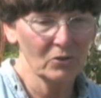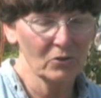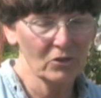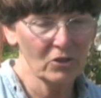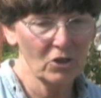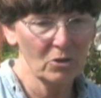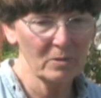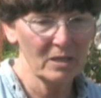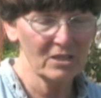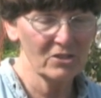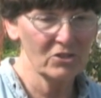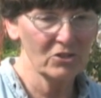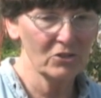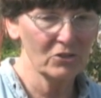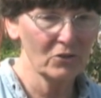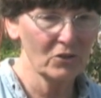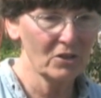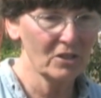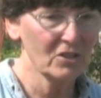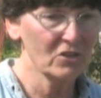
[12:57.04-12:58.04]
komatsuna
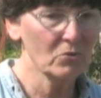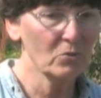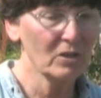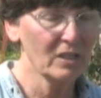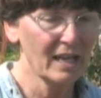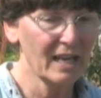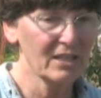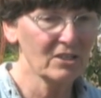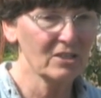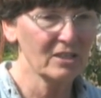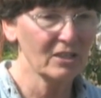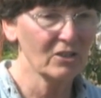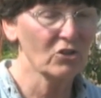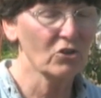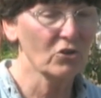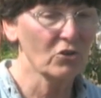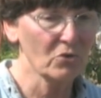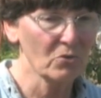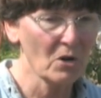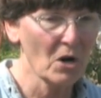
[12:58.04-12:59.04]
and things will actually
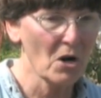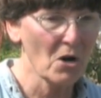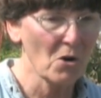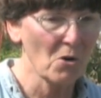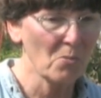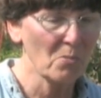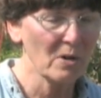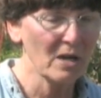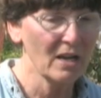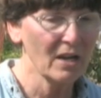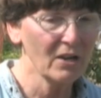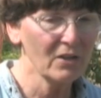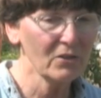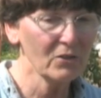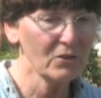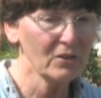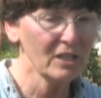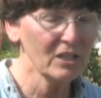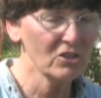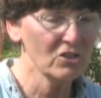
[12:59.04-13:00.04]
grow, but other
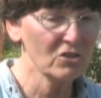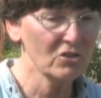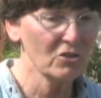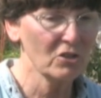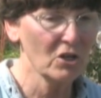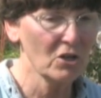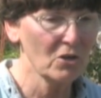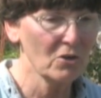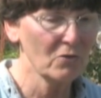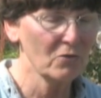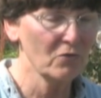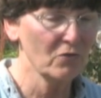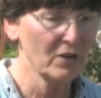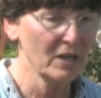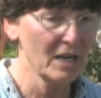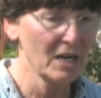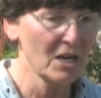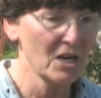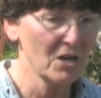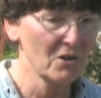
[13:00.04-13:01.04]
things grow
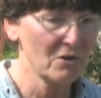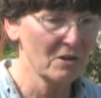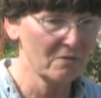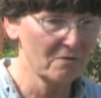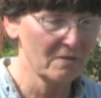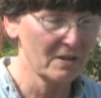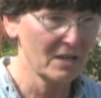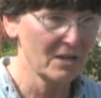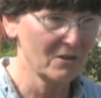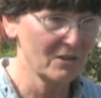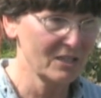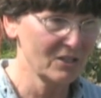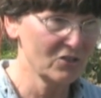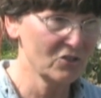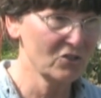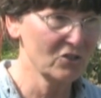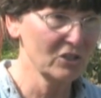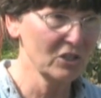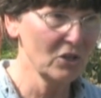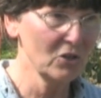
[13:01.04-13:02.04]
very, very
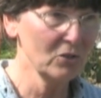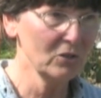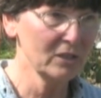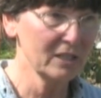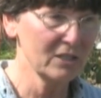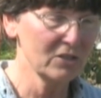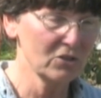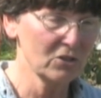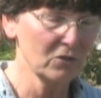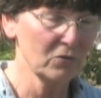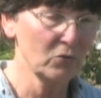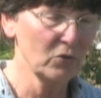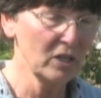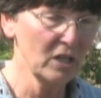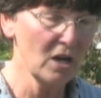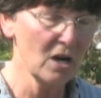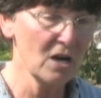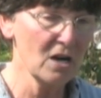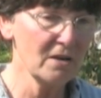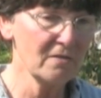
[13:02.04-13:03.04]
slowly. So if we
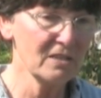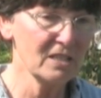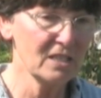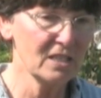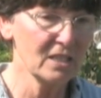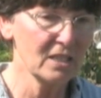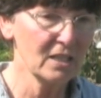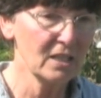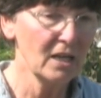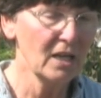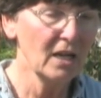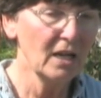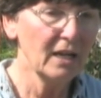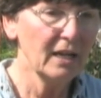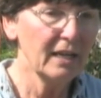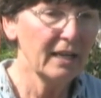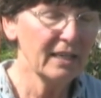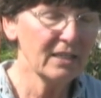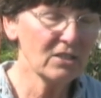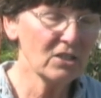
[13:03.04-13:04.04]
harvest it,
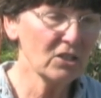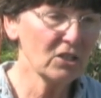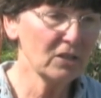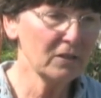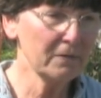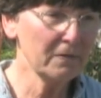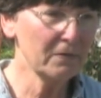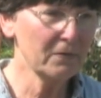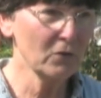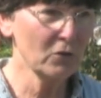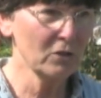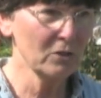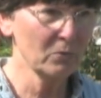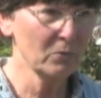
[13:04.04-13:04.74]
it's a good 4